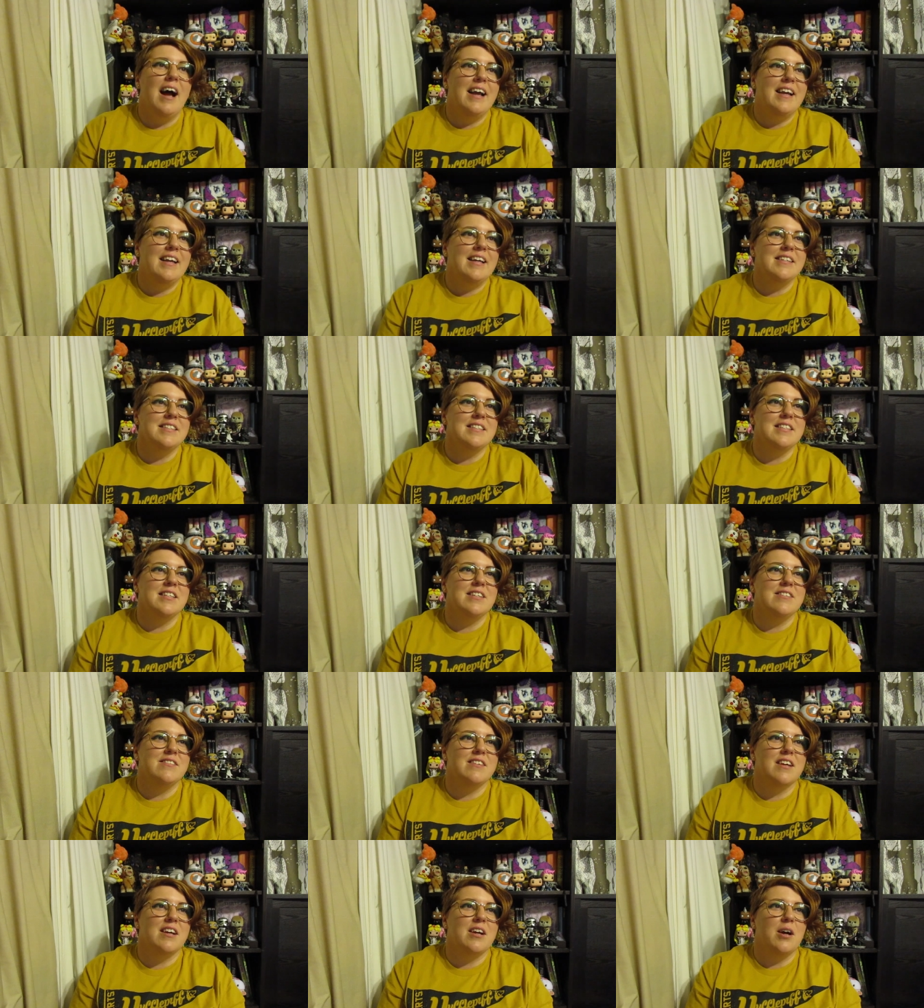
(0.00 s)
I guess
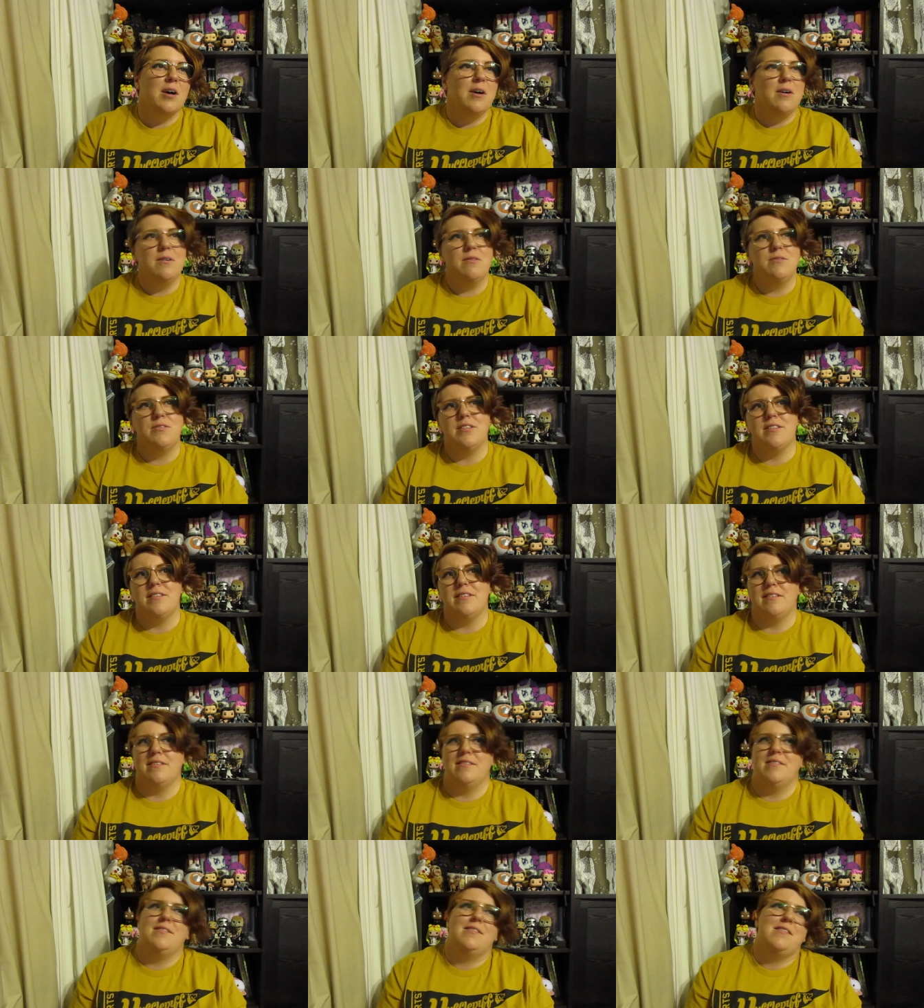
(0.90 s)
it's like, oh,
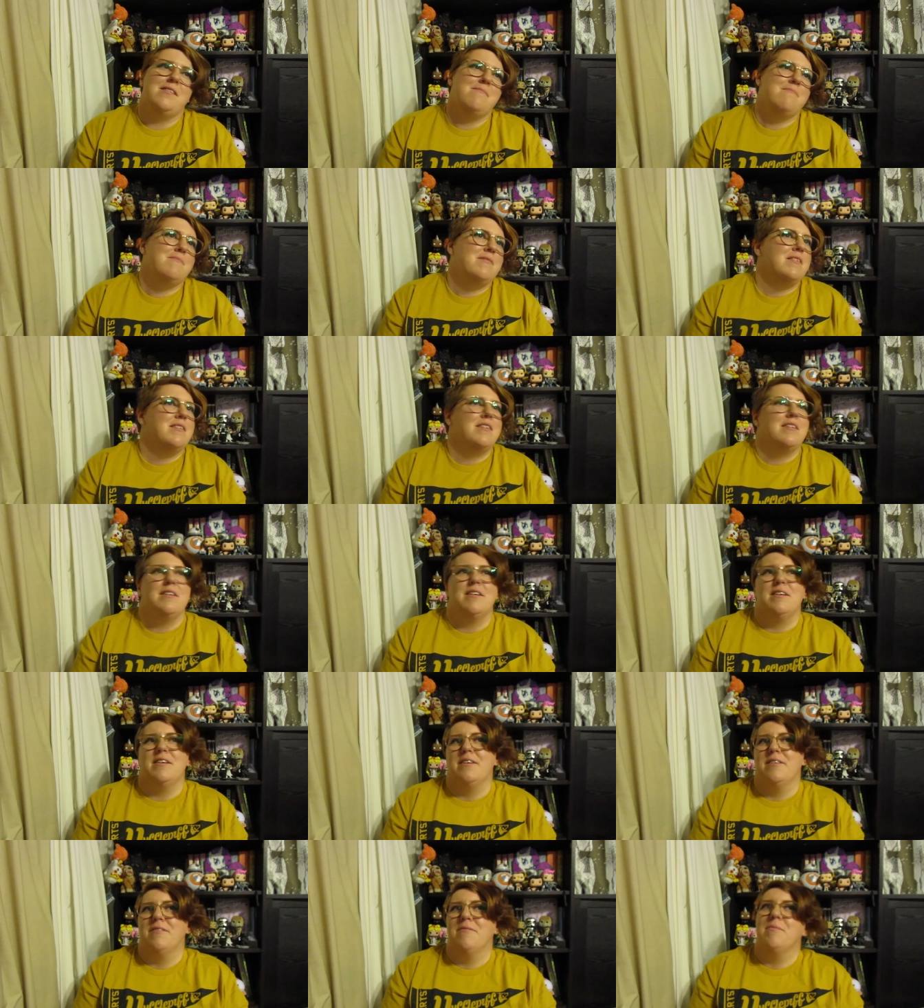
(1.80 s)
Jessica sent me
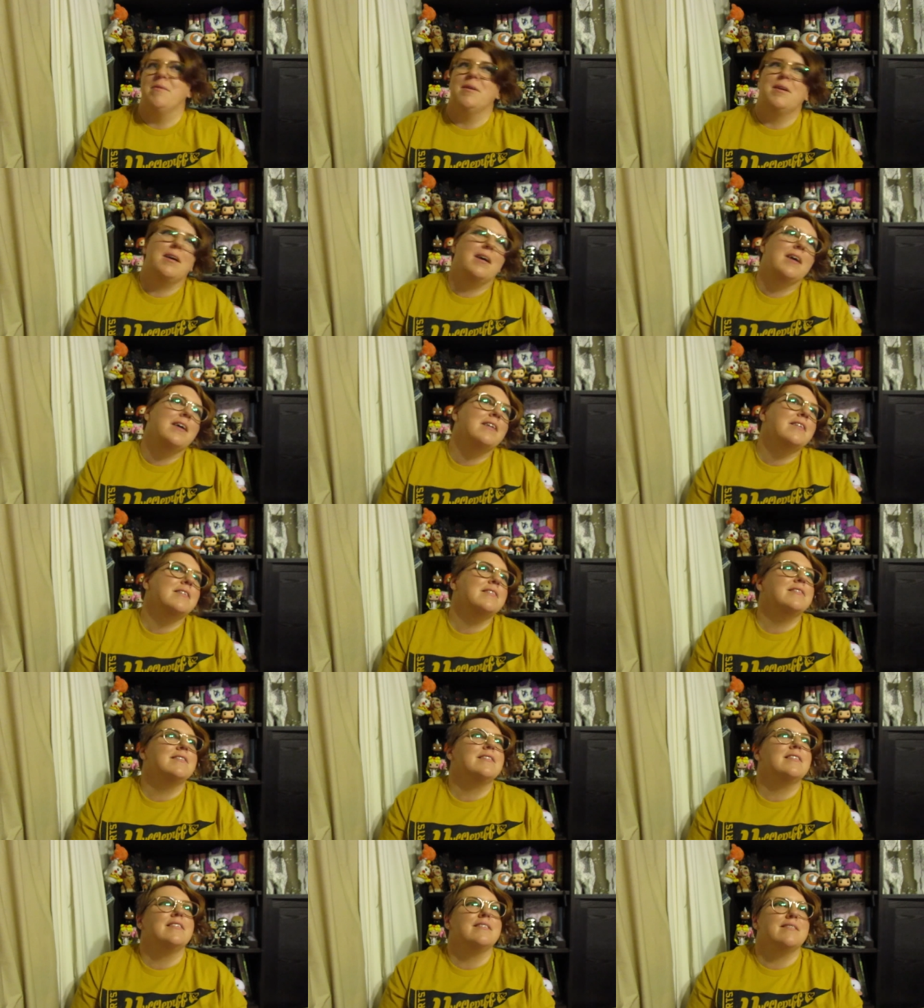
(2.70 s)
here
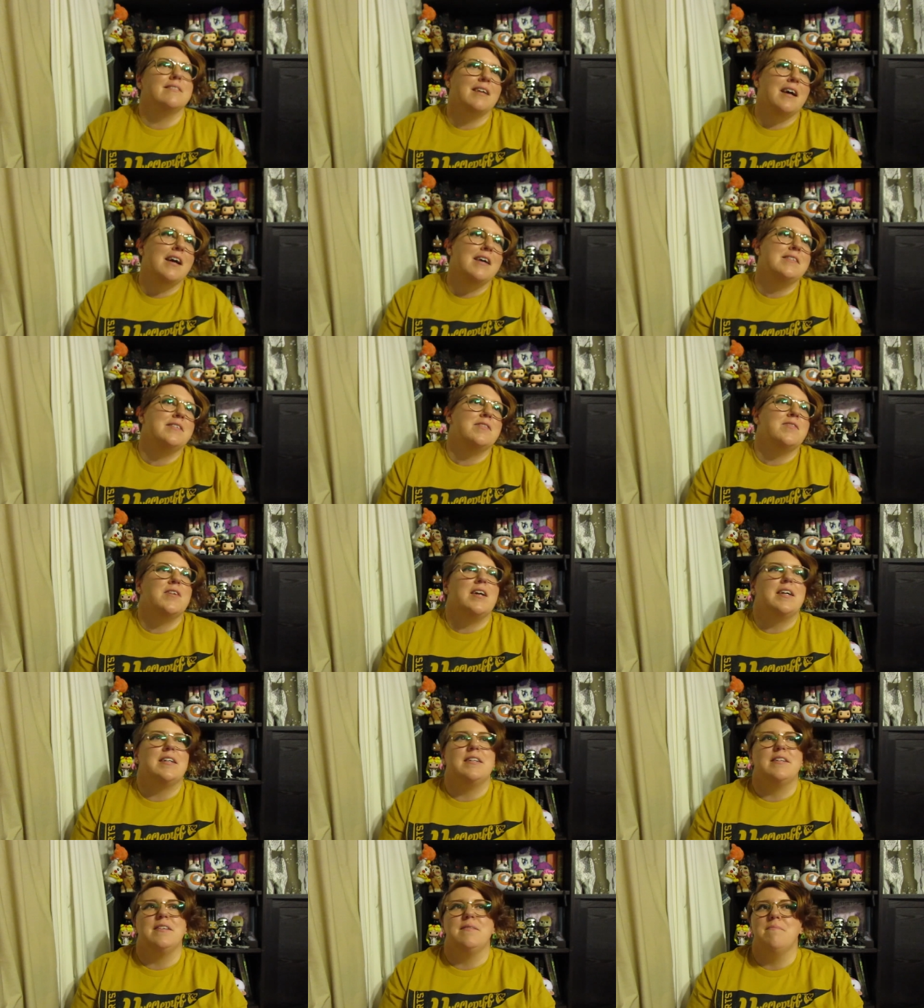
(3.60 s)
because this guy's
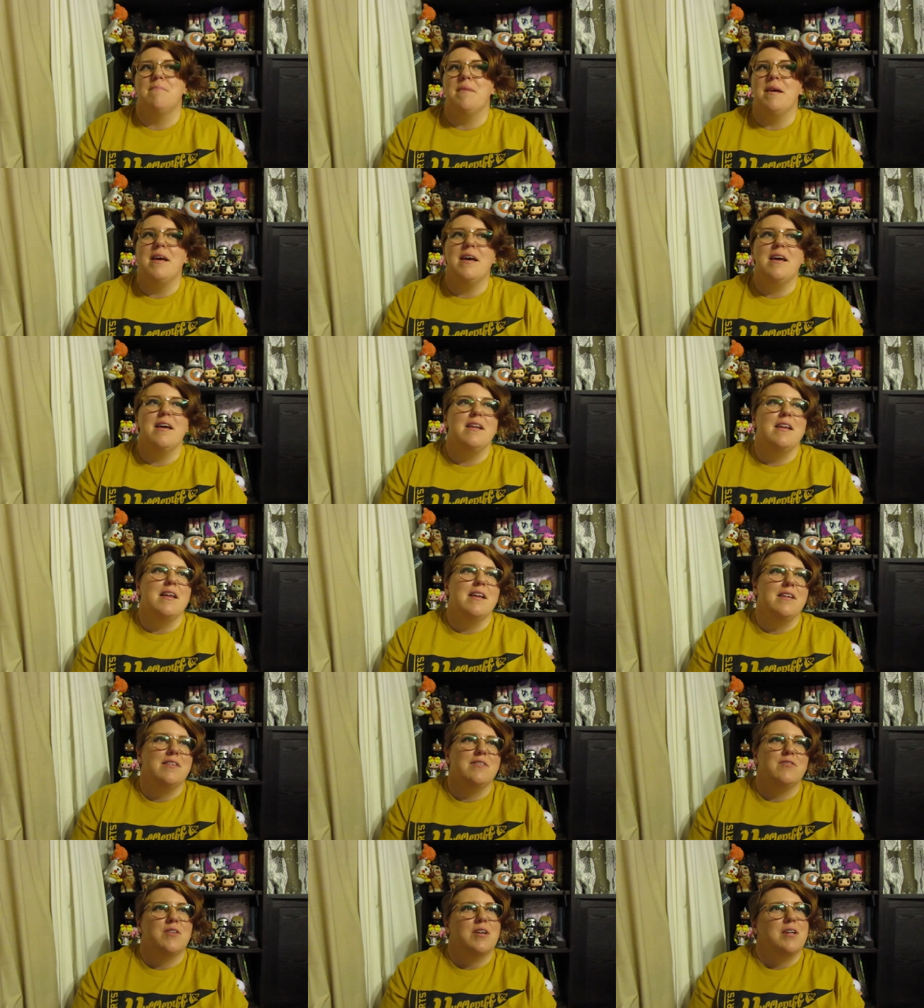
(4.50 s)
attracted to men and
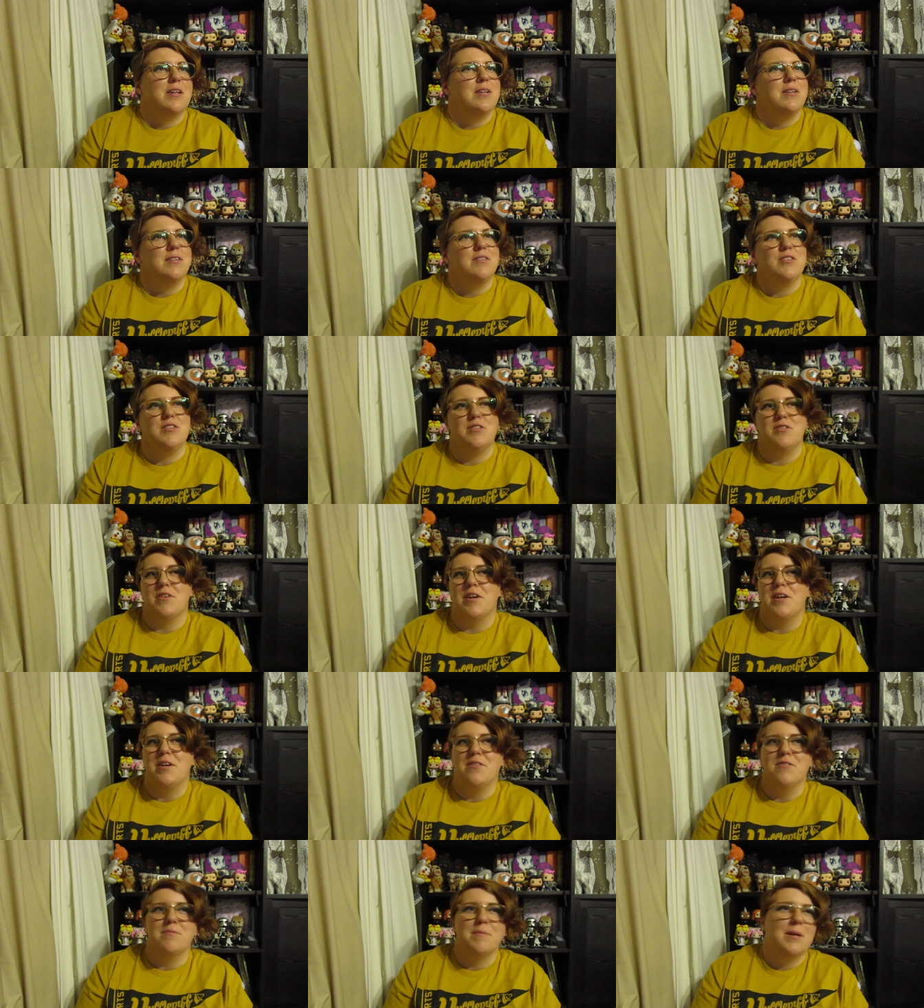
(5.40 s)
she's
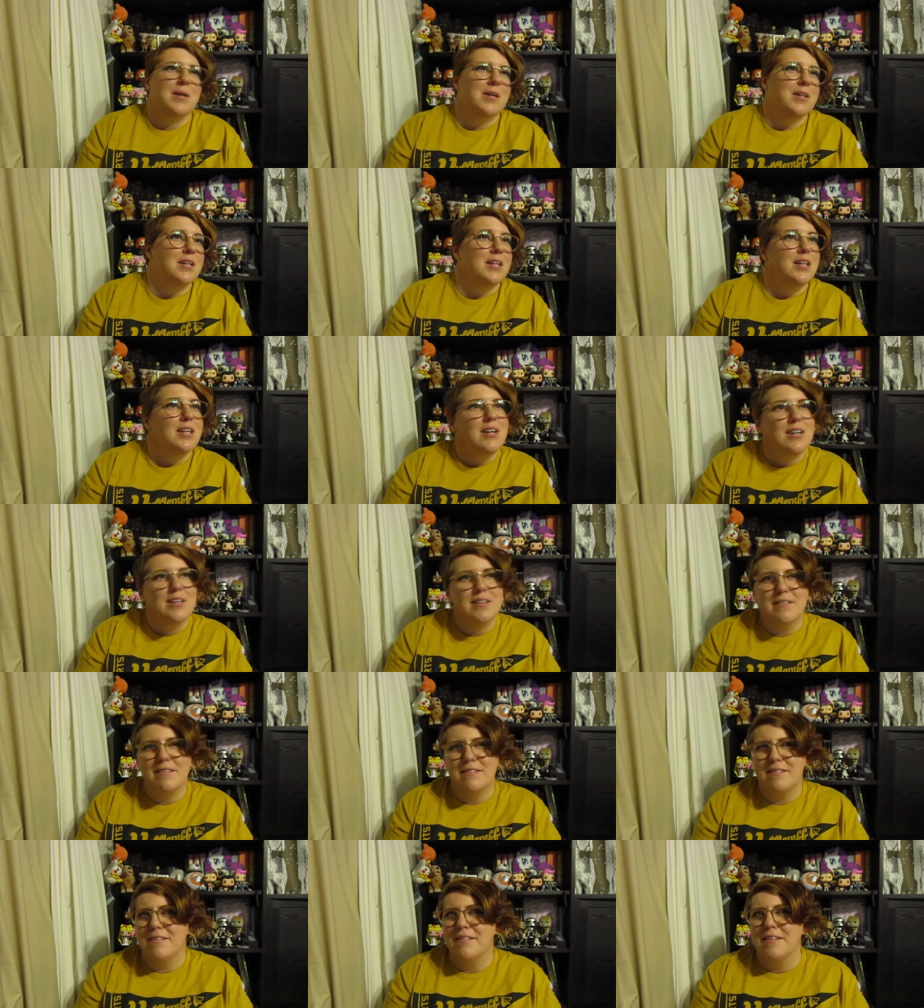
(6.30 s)
trying to use my good
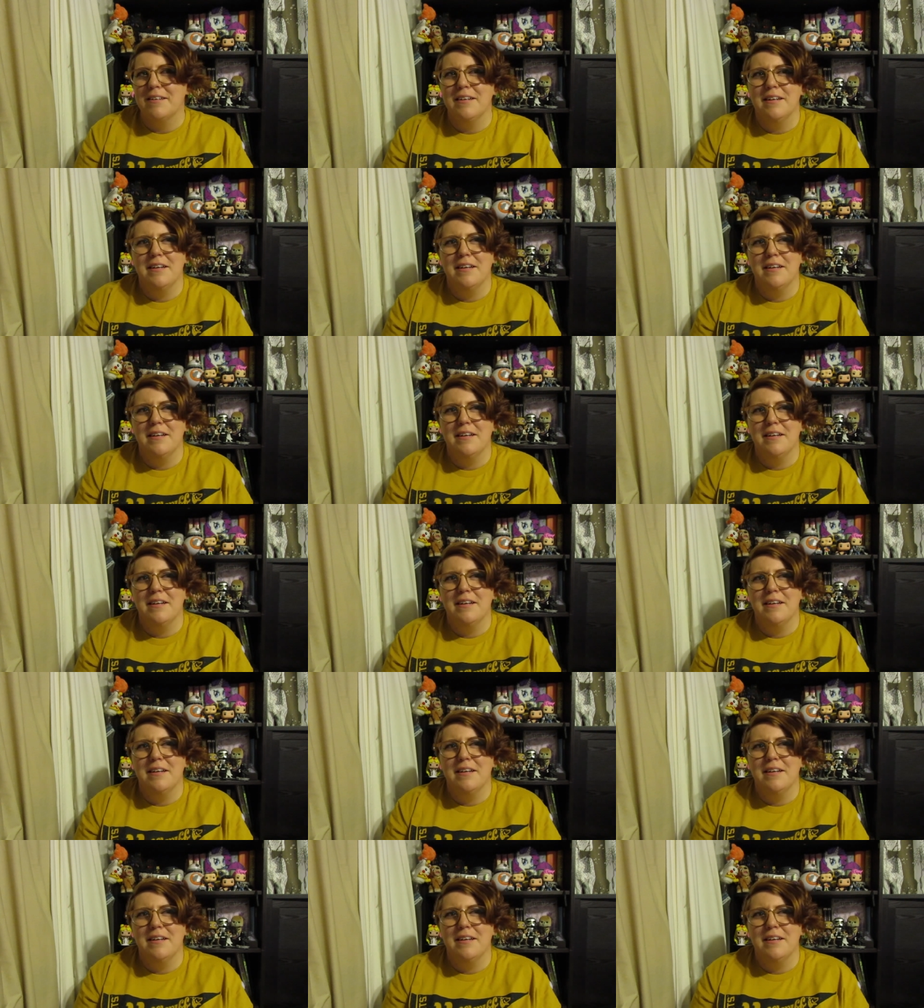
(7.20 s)
looks.